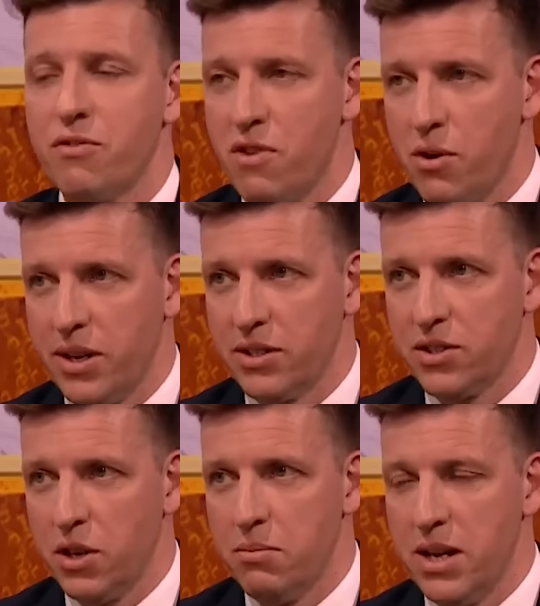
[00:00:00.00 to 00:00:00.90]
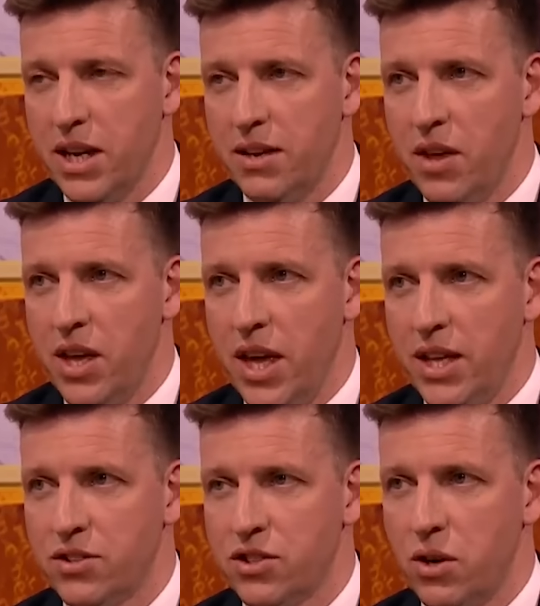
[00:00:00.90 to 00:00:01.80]
throwing so many
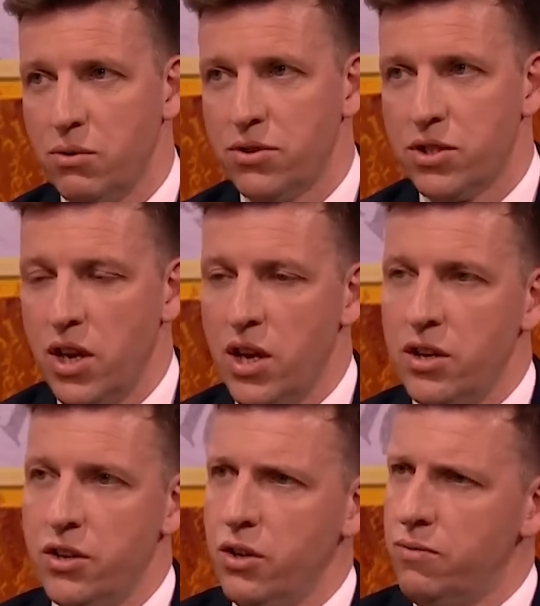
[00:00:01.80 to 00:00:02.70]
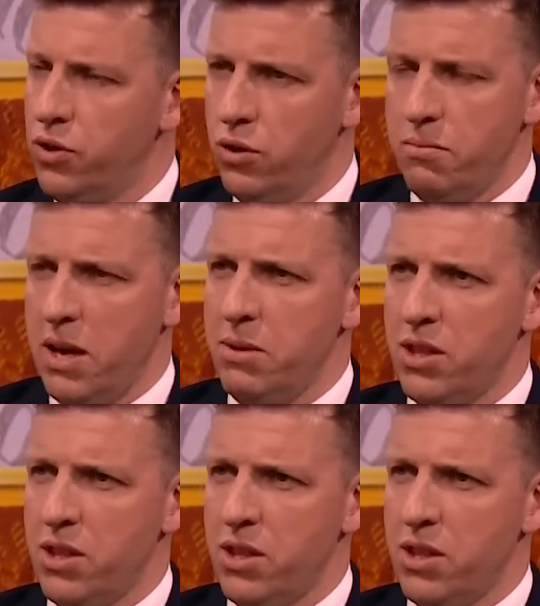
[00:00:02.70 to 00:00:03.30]
insults. Do you maybe